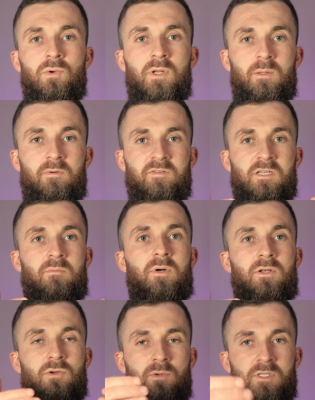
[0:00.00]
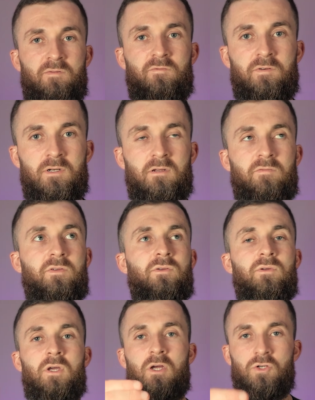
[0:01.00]
doing it with someone who is in front of
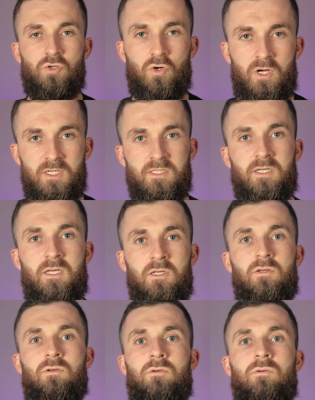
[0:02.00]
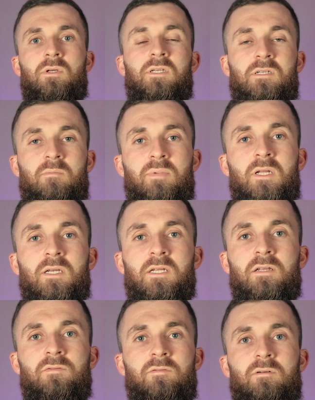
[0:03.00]
you trying to hit you is completely
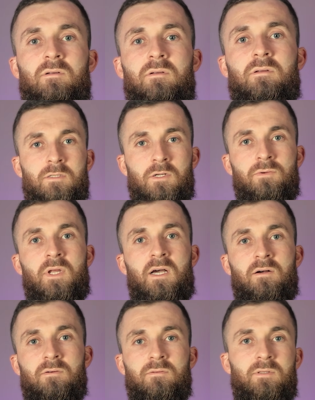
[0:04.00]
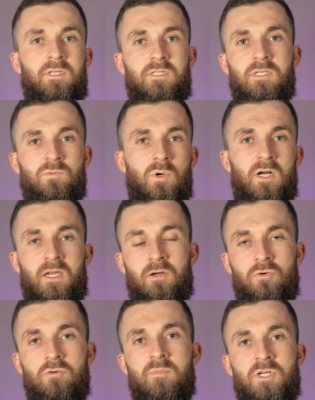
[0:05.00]
different. So now, this is what I get
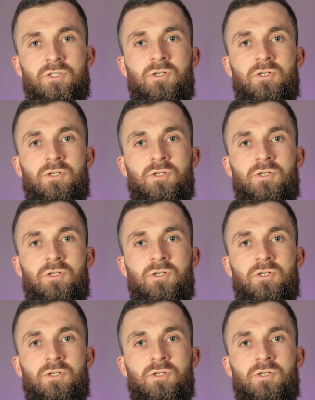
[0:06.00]
all my